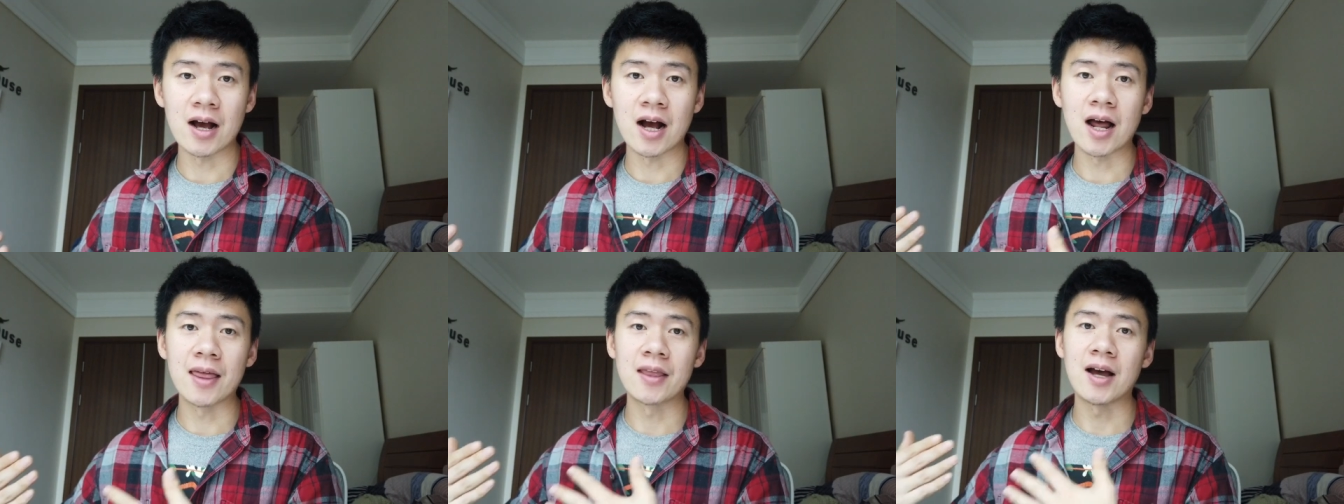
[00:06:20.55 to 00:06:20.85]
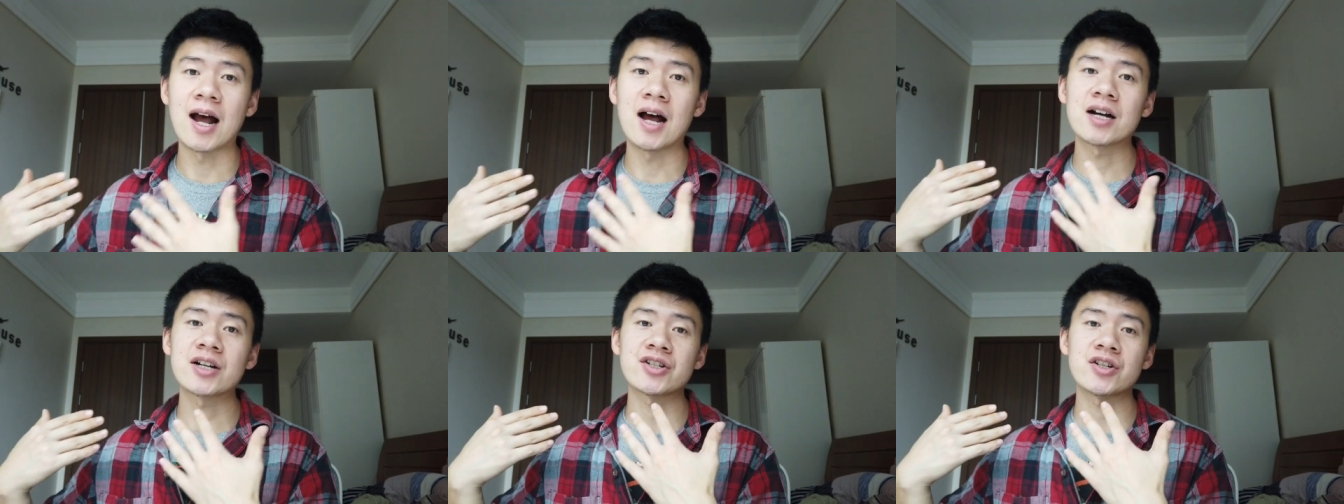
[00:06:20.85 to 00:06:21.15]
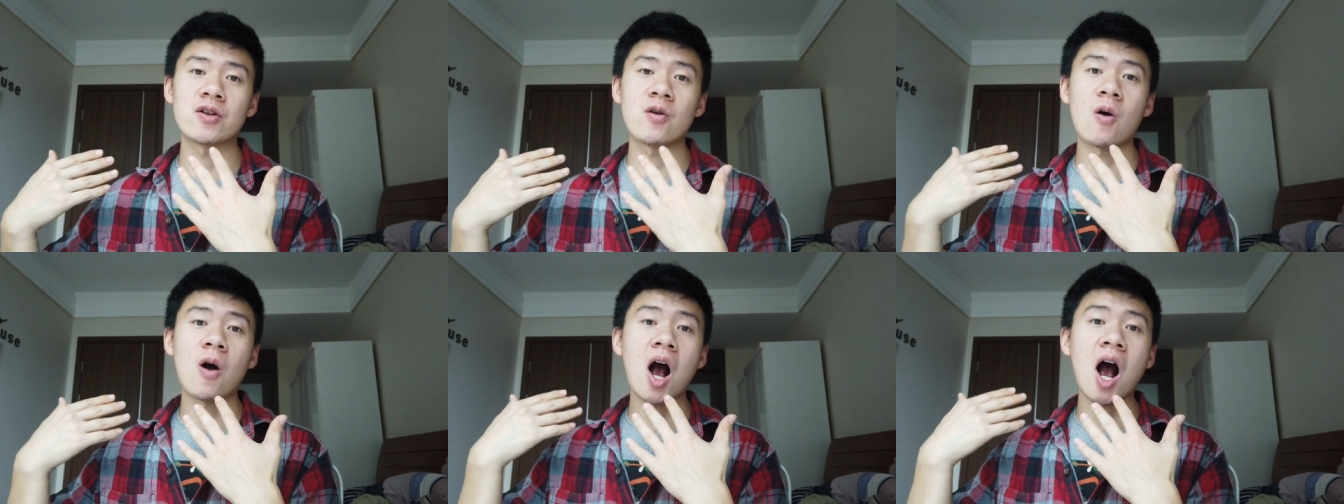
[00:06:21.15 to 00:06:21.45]
and
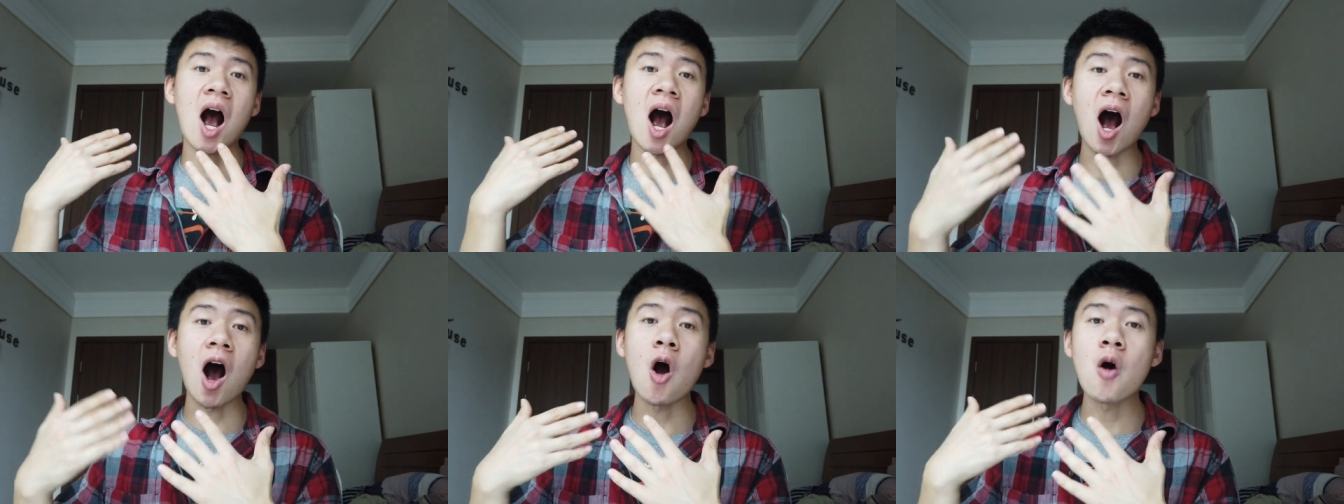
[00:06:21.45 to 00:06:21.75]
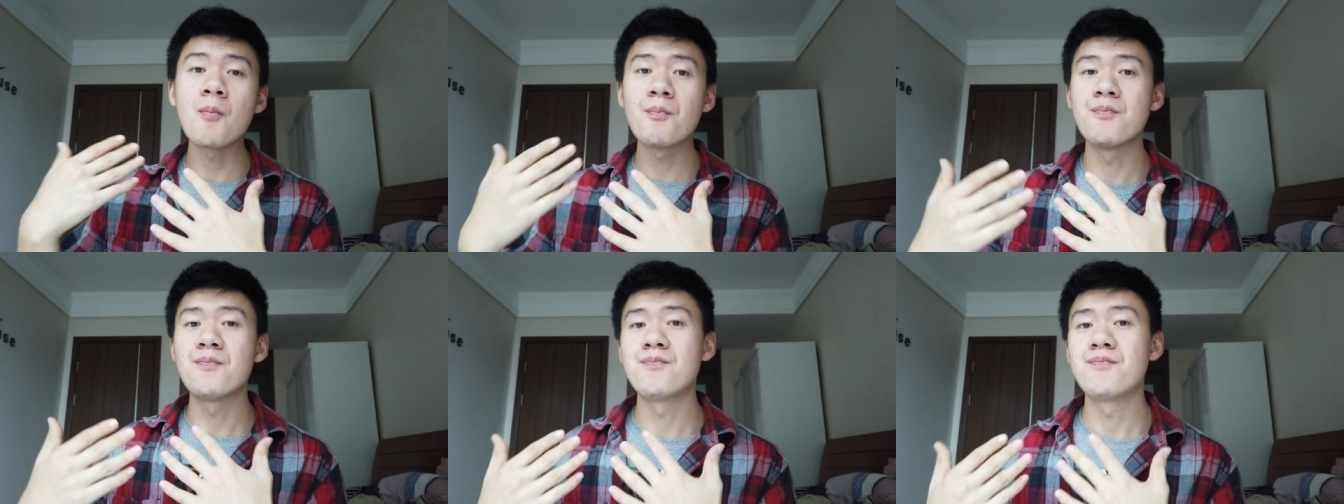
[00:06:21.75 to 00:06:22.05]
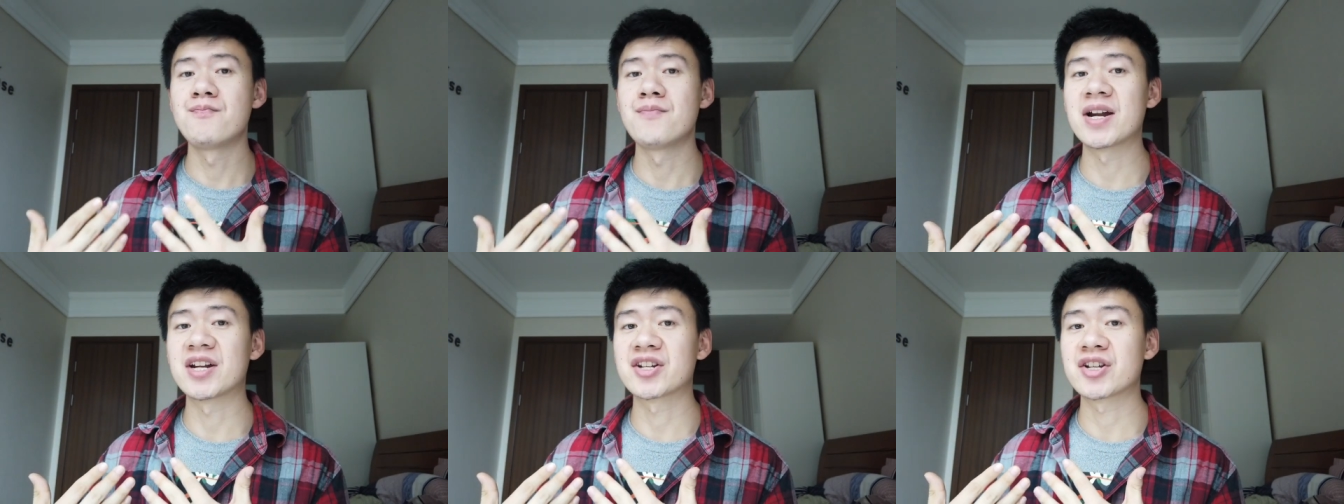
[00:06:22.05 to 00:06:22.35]
actually how
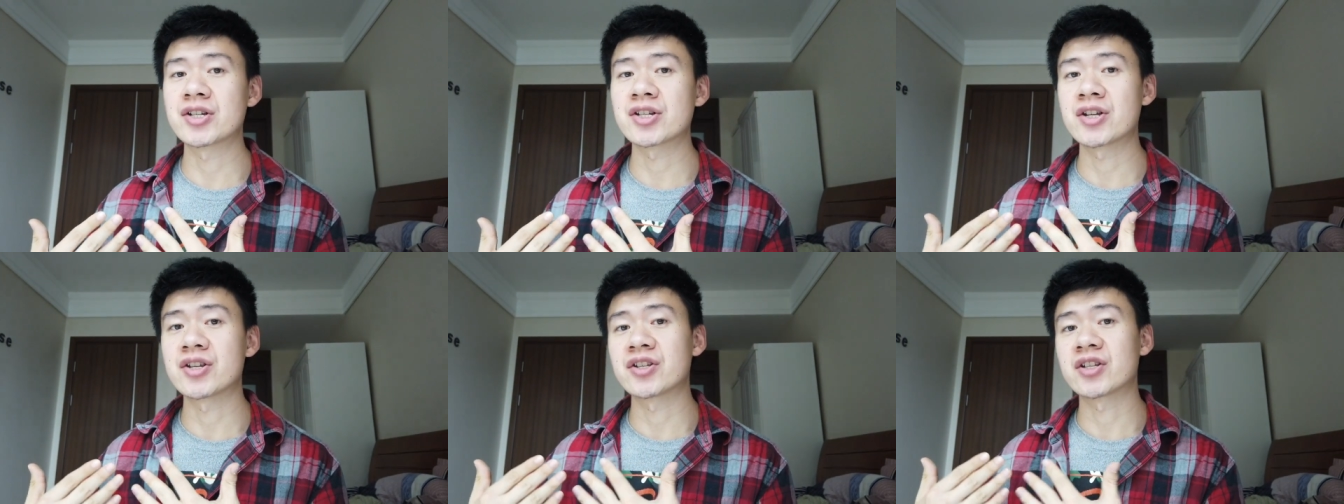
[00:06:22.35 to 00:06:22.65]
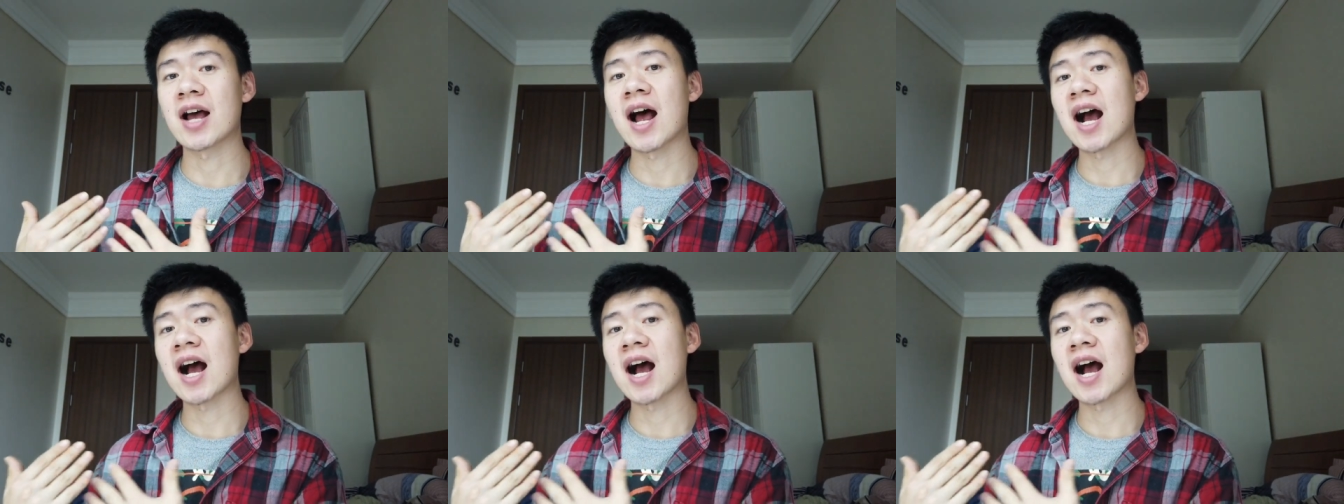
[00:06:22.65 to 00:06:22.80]
meditation is